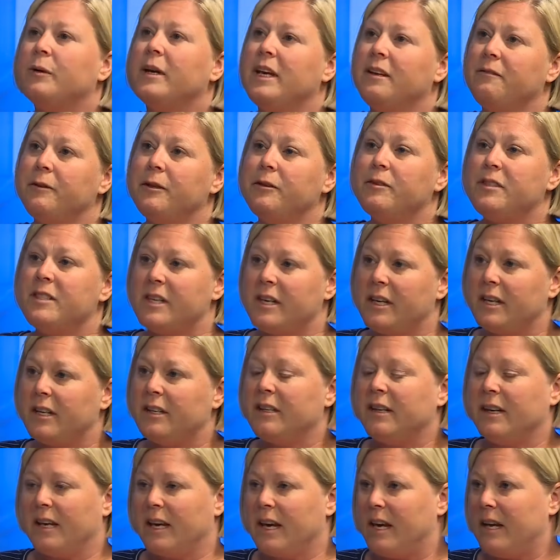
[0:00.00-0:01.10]
if you
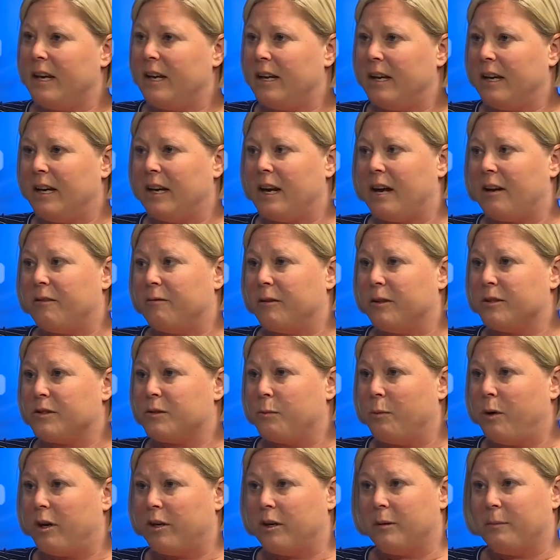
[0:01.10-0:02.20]
did get an adverse
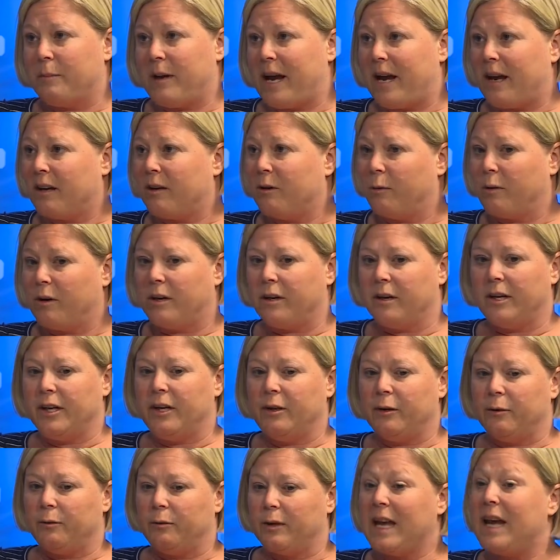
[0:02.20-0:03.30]
water back, or you
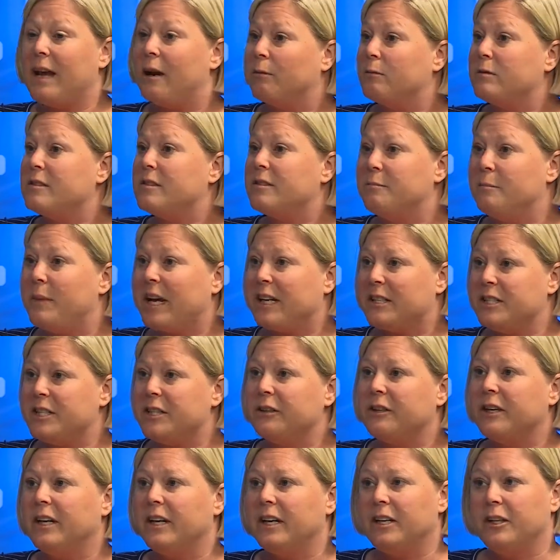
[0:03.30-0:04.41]
know counts of
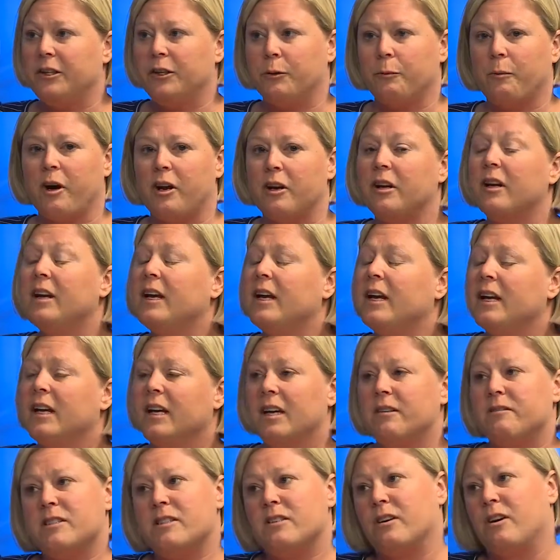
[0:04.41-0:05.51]
bacteria in your water, give us a